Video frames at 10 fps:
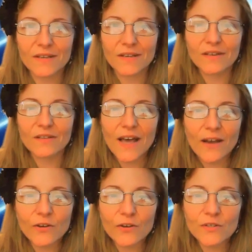Allow
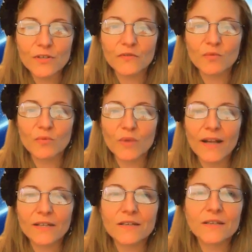yourself to
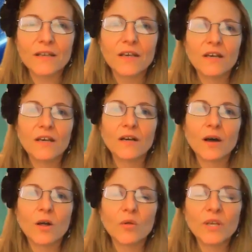practice
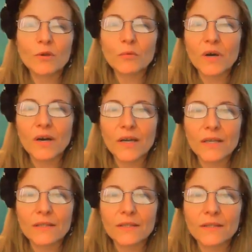calming your
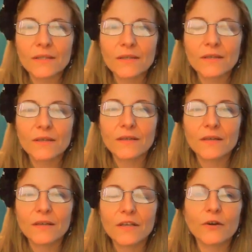mind,
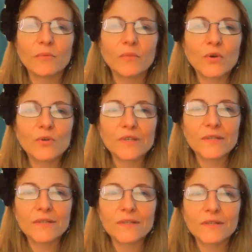your
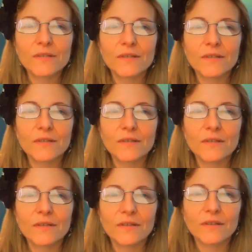emotions,
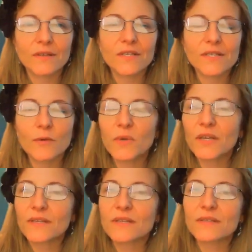stepping
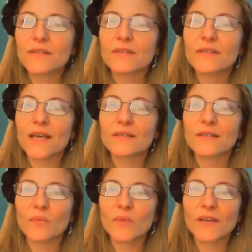into success,
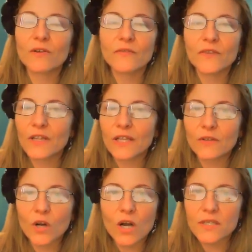stepping out of feeling
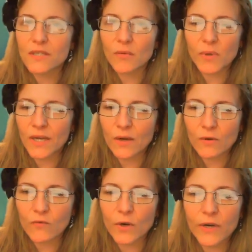lost, stepping out of
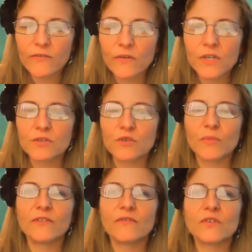wherever it is you
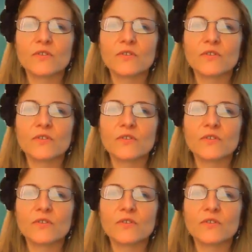might feel